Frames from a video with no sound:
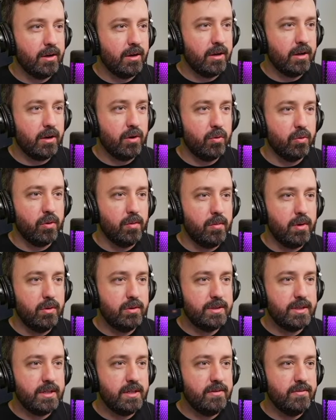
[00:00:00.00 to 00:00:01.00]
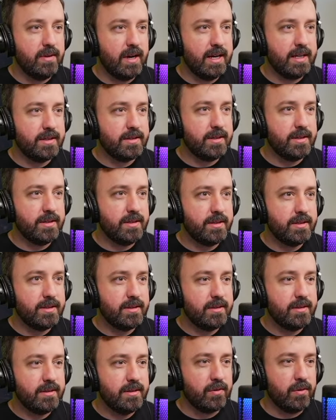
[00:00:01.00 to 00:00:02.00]
you're going to go to remotes and
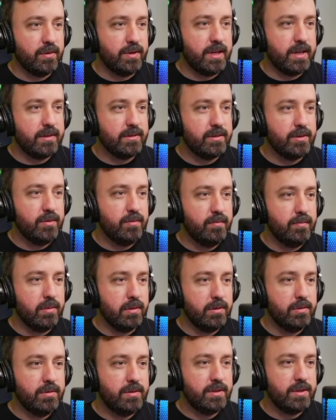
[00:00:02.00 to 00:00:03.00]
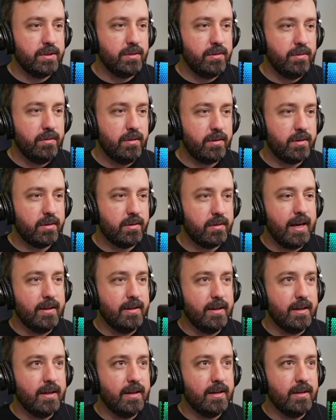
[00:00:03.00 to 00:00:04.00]
devices, scroll down to Bluetooth, and
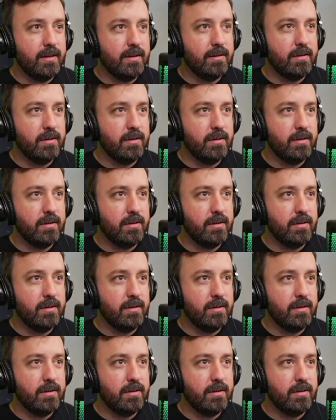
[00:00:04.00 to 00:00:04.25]
then